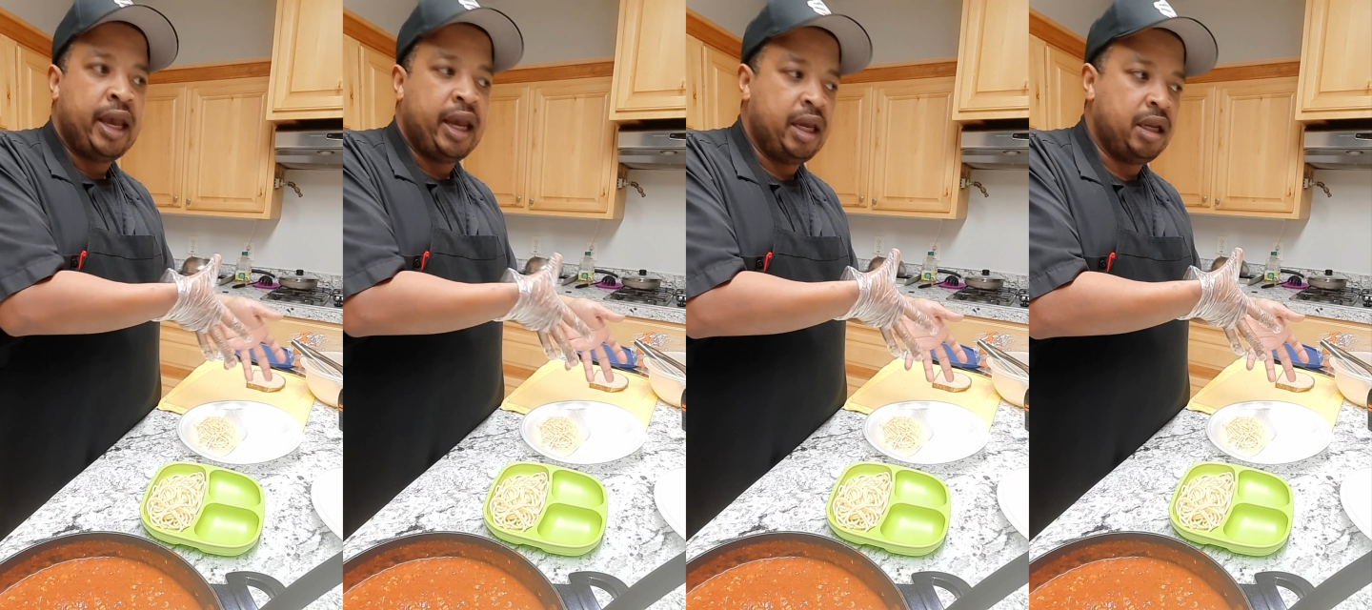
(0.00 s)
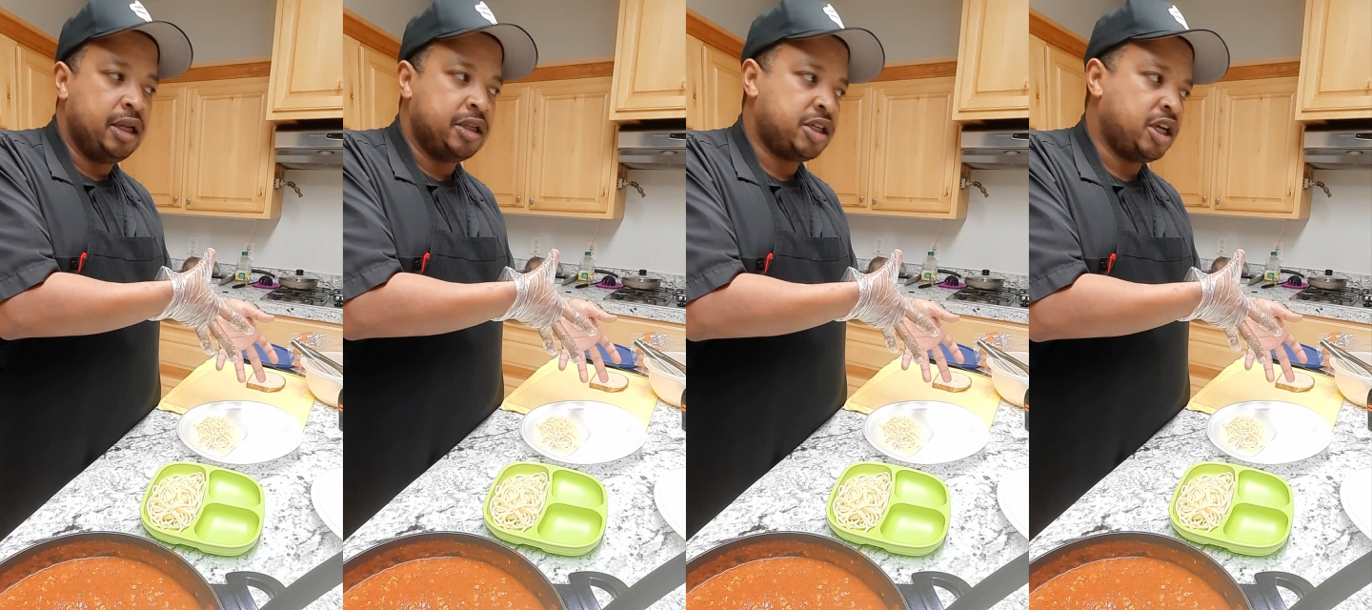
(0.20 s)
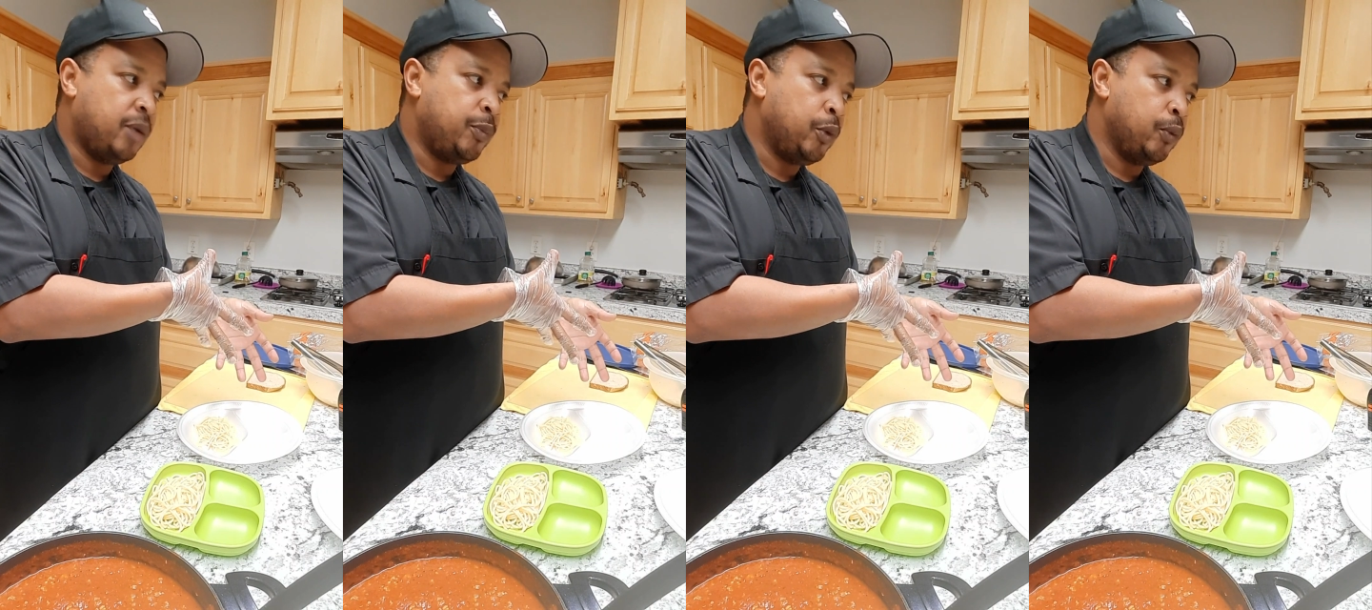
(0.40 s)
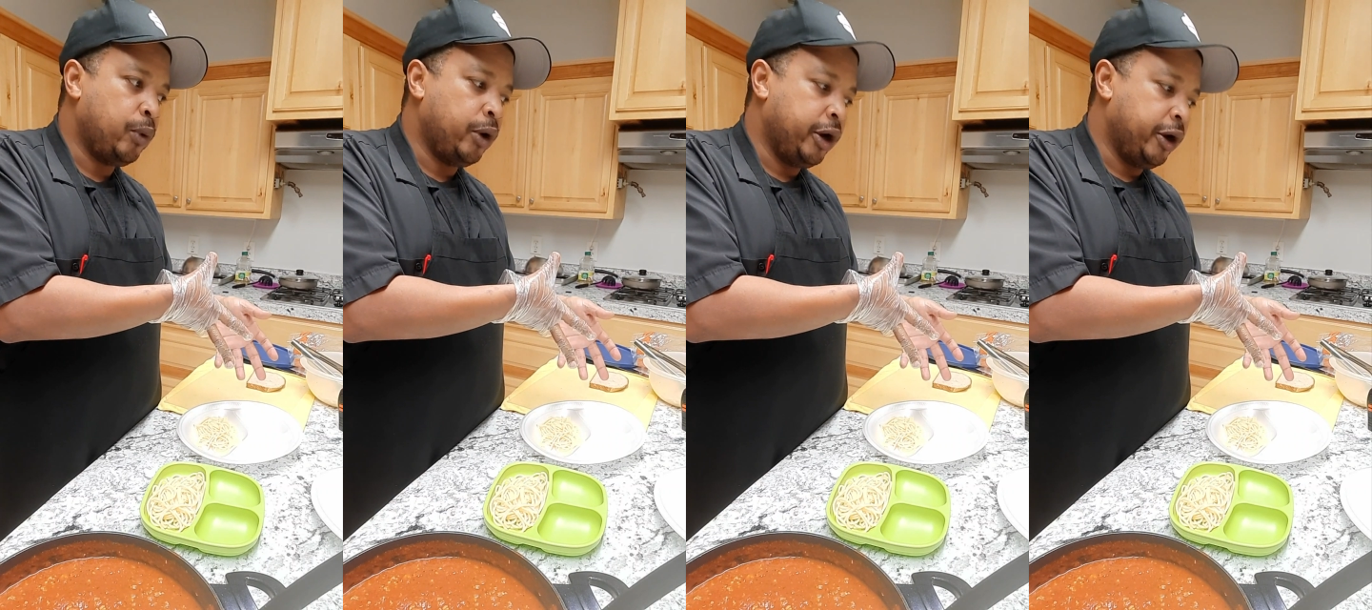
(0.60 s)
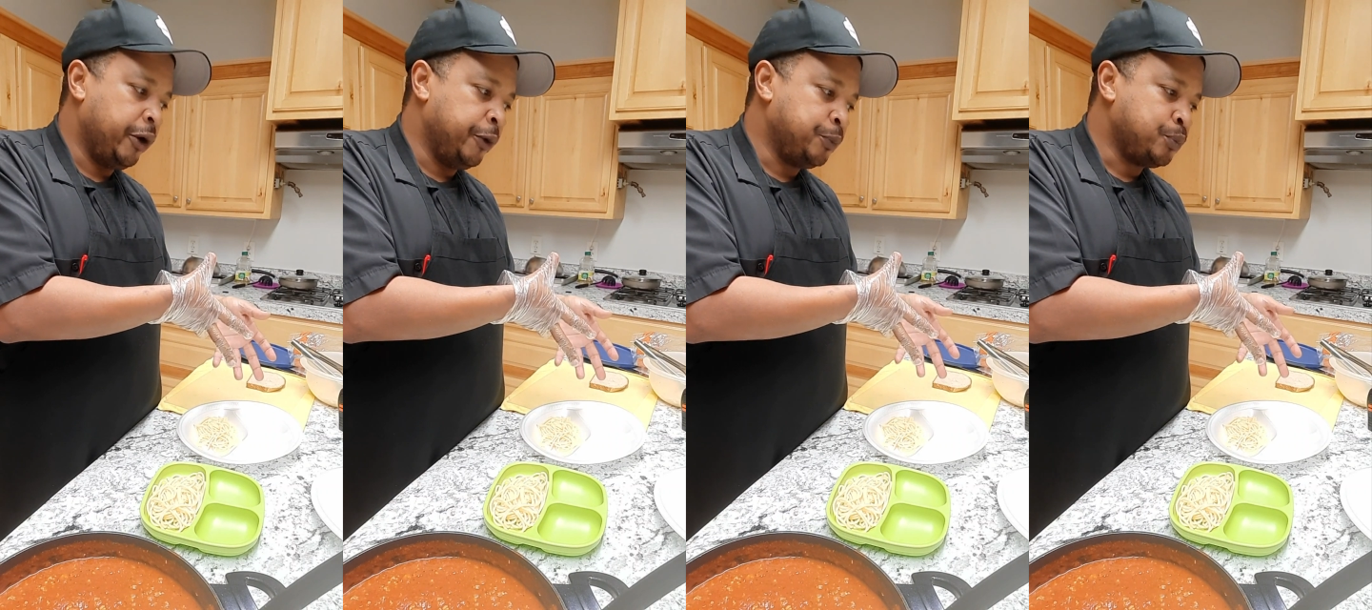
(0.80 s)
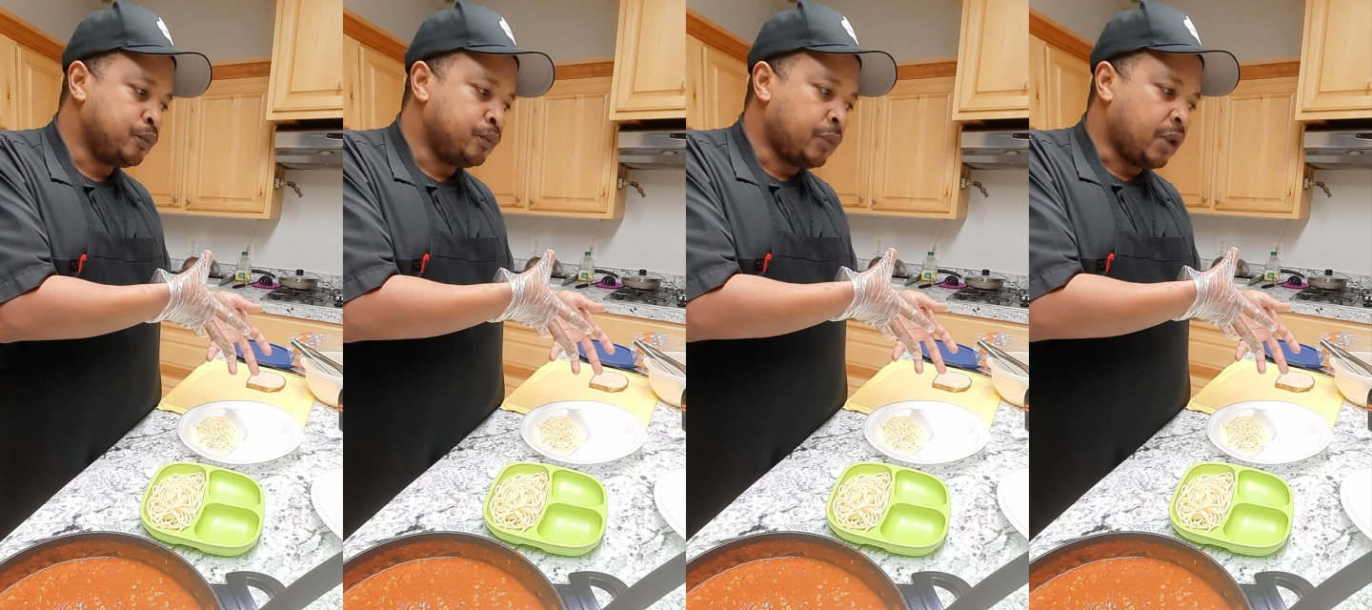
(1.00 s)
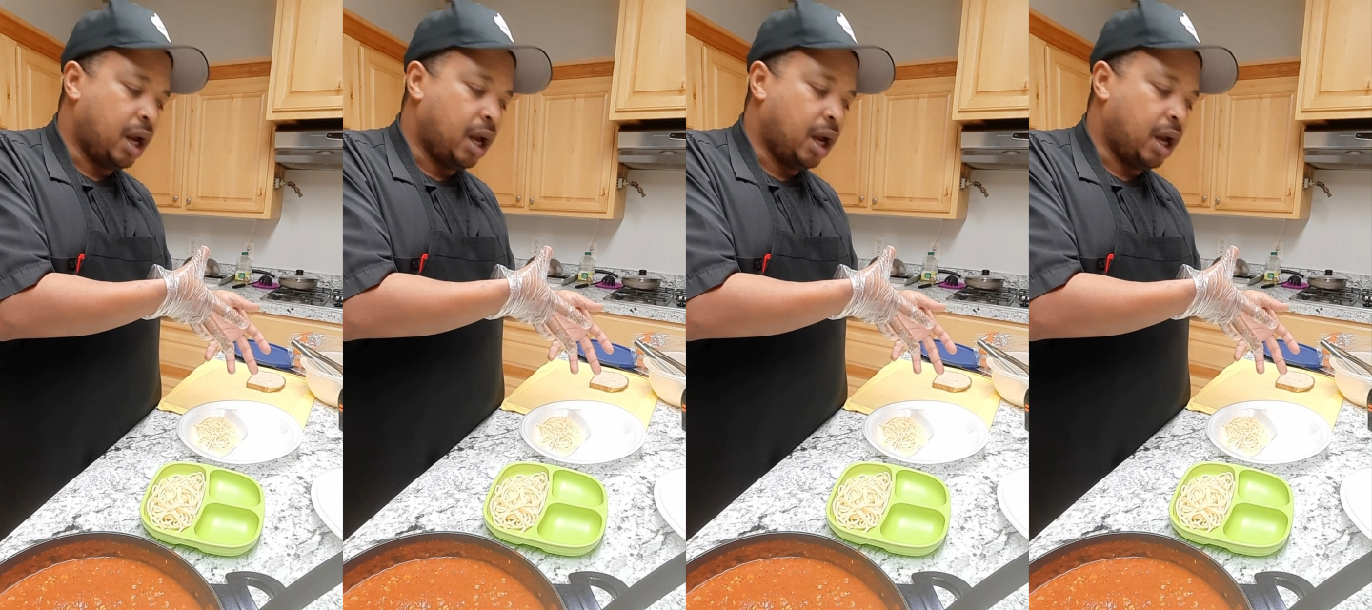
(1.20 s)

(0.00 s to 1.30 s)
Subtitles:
in the Tupperware,